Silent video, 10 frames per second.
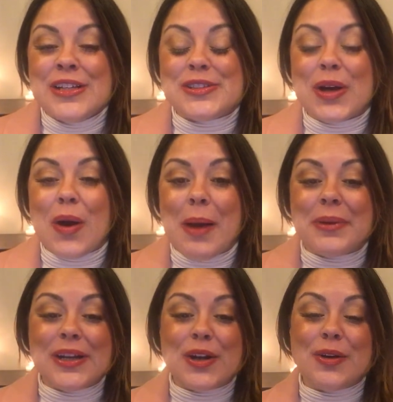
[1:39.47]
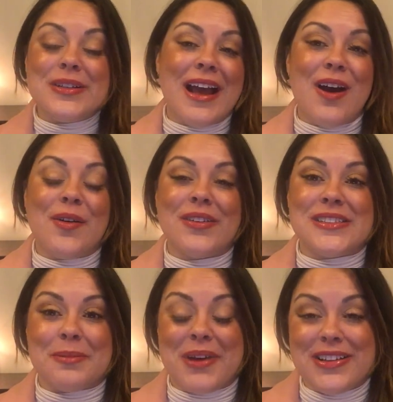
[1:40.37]
So I'm gonna go down to
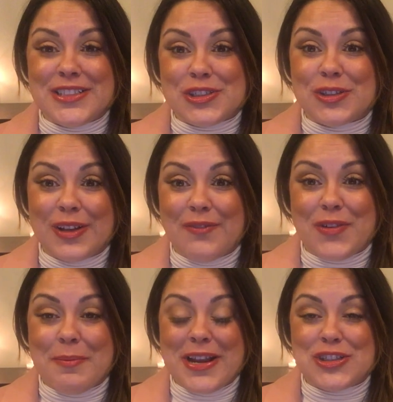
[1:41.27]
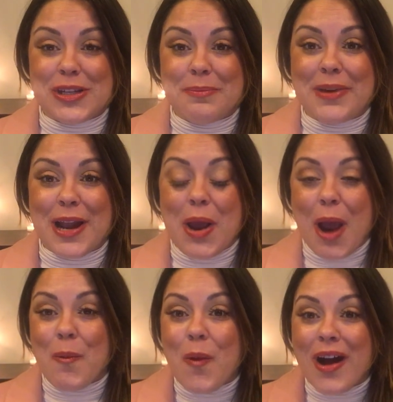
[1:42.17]
some additional information, but
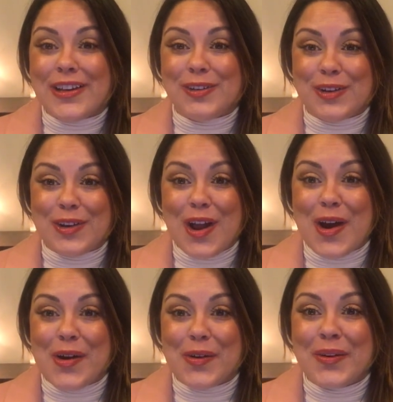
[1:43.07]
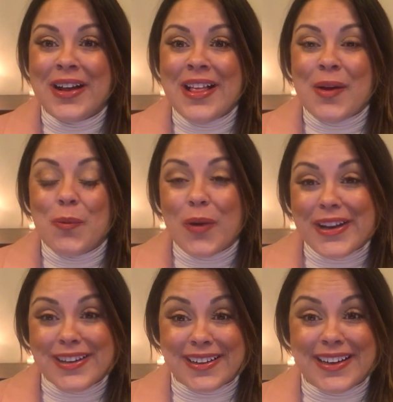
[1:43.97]
I want you to know
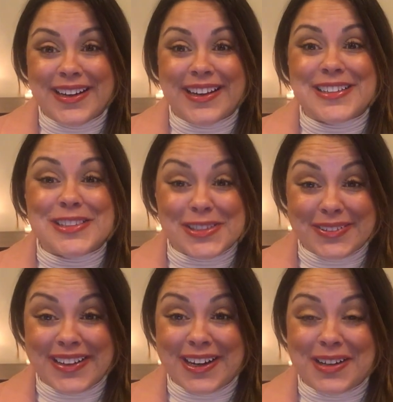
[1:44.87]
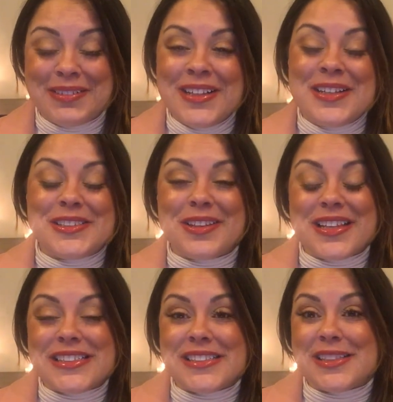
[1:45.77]
what you're getting into here. So
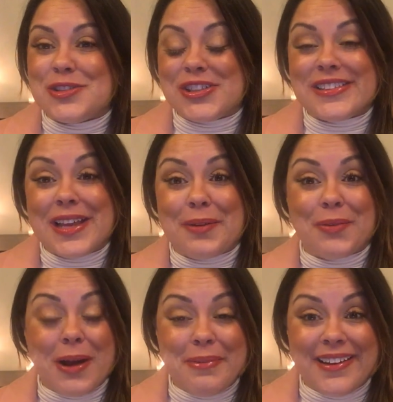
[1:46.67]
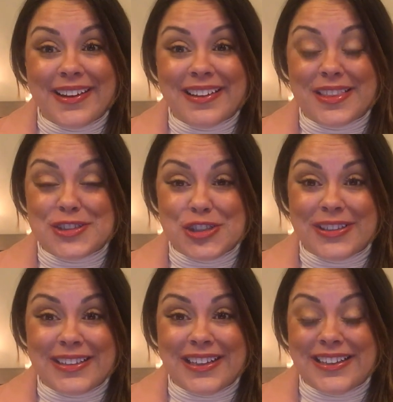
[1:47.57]
this isn't just like rubbing the
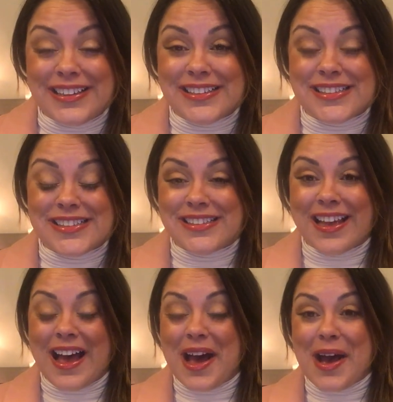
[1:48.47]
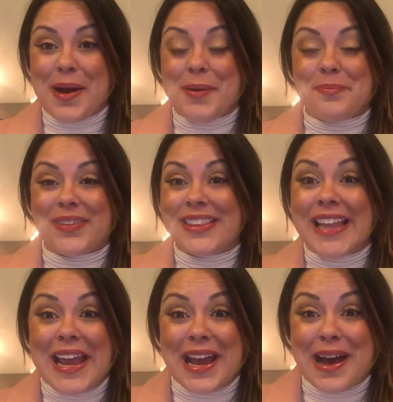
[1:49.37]
genie's
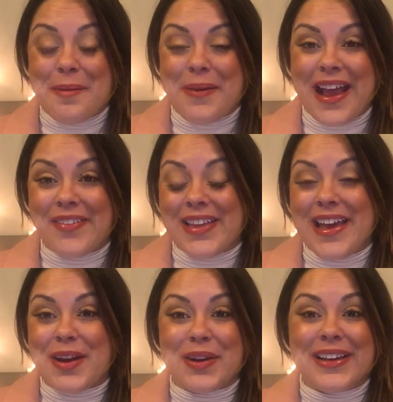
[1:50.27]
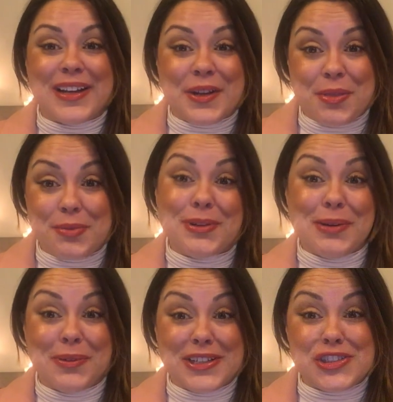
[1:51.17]
lamp and like getting
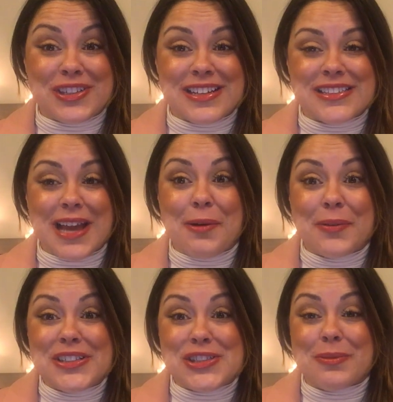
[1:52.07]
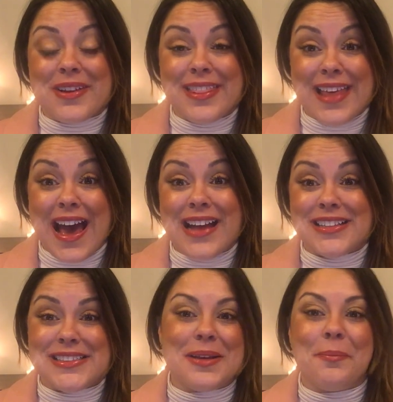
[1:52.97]
3 wishes. I wish it were
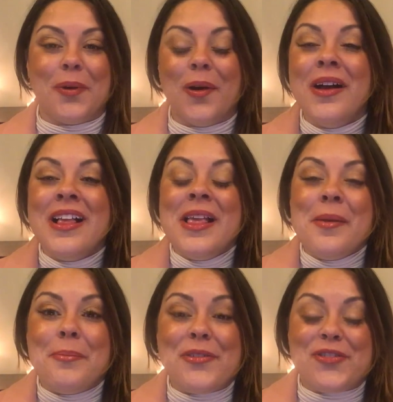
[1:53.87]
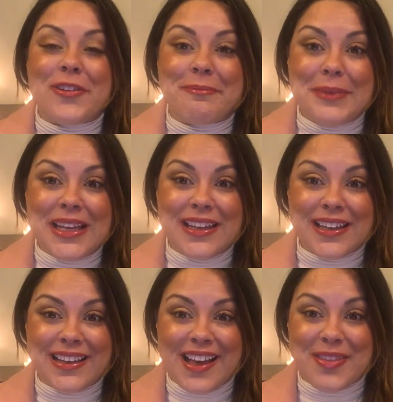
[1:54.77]
that simple. But for
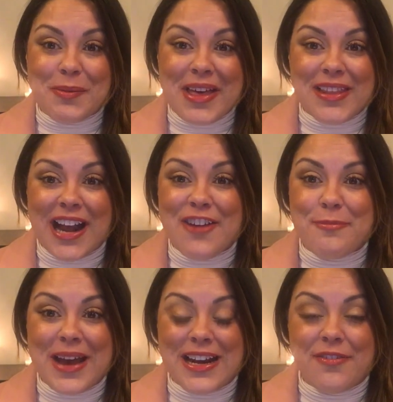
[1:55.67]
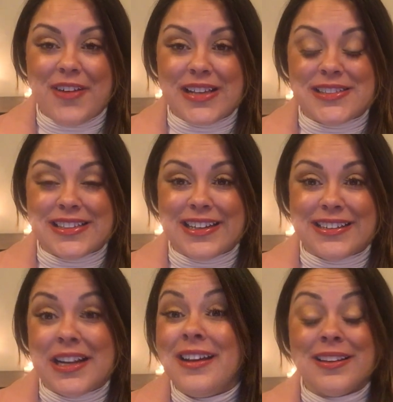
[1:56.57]
me, and the way that I've
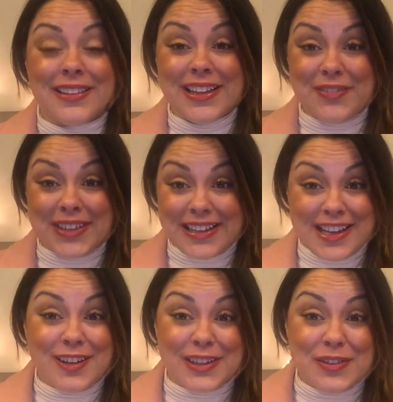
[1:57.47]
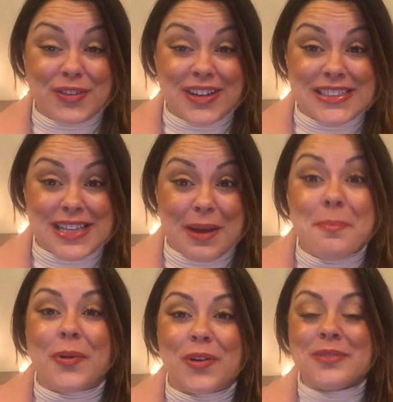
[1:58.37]
manifested living in Italy, for
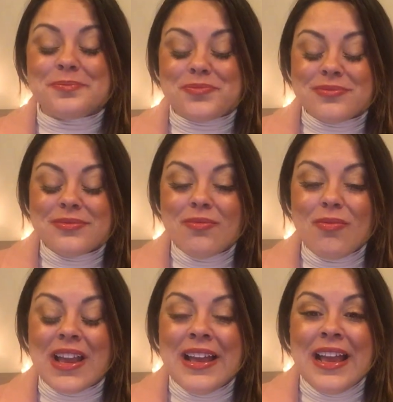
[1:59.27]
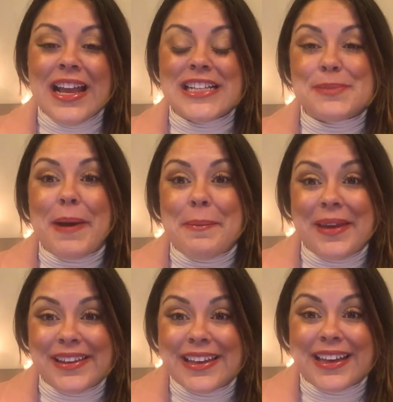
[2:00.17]
example, is by
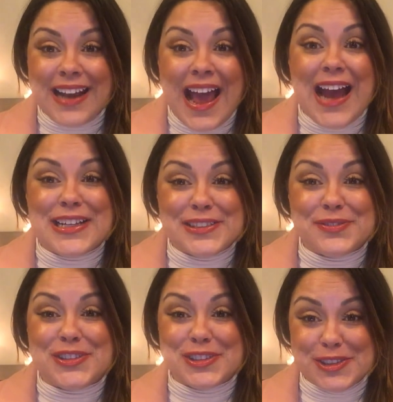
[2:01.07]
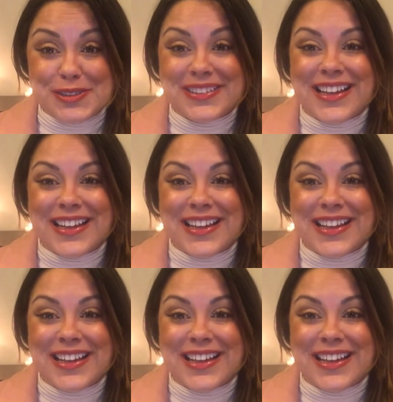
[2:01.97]
making an active to-do